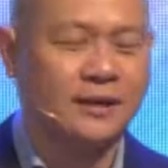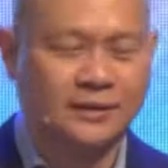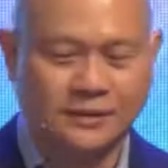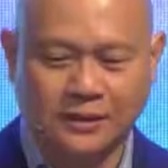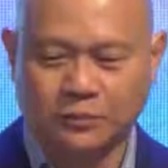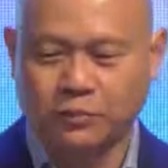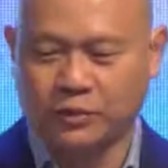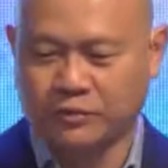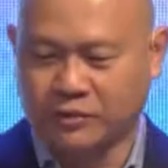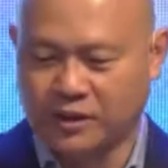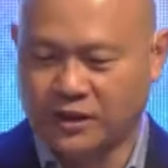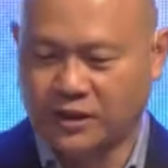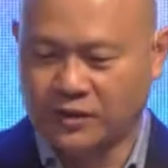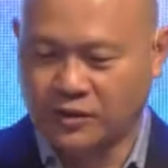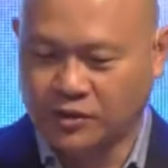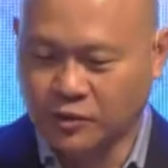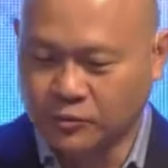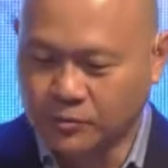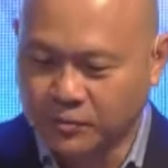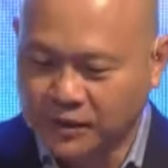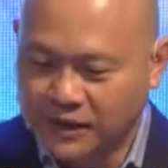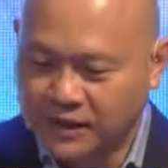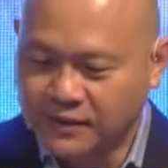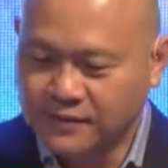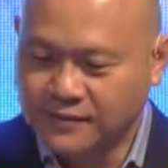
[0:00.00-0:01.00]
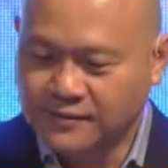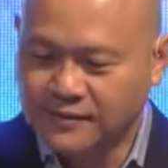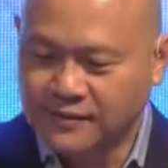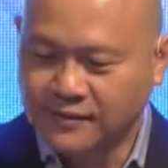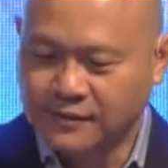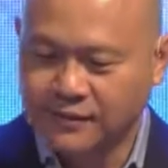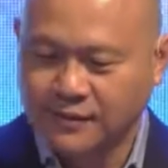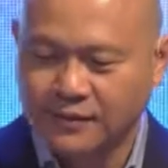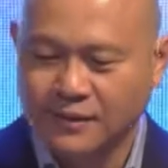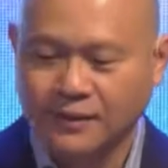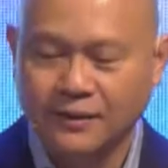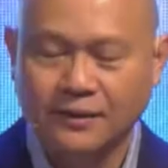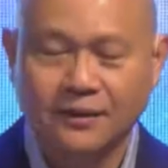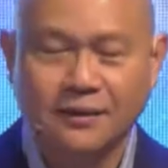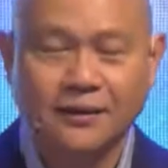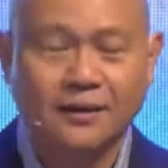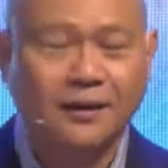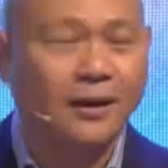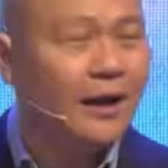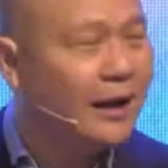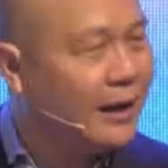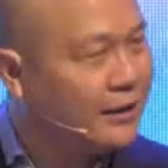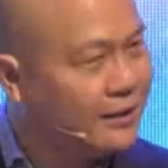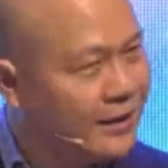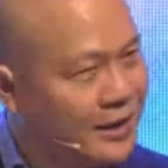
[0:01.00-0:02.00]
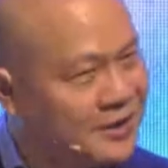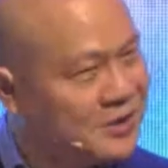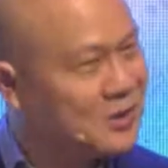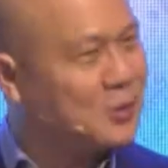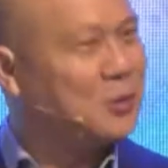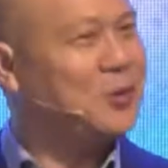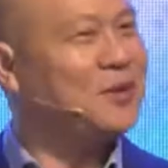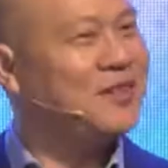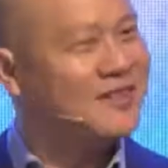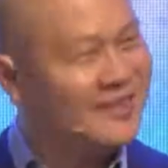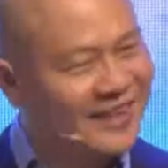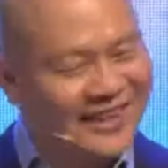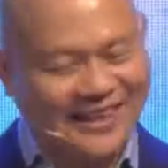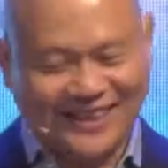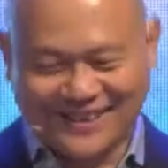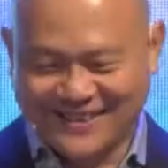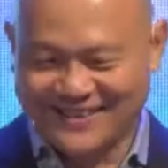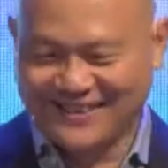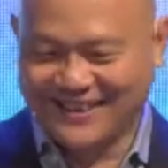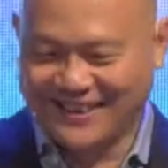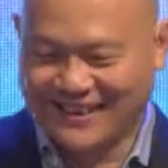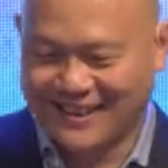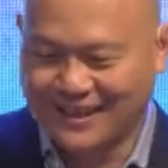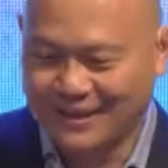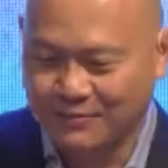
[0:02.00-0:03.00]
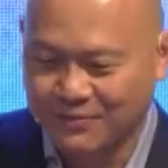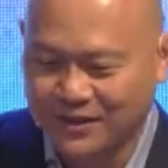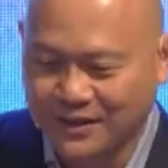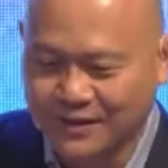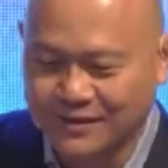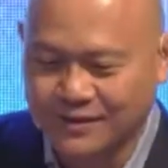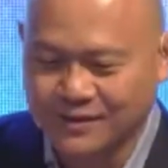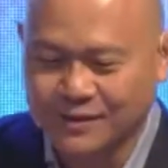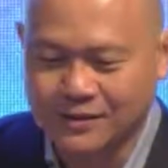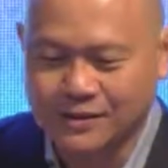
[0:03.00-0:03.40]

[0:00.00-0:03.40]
with greater humility. And that's a good thing, right? Because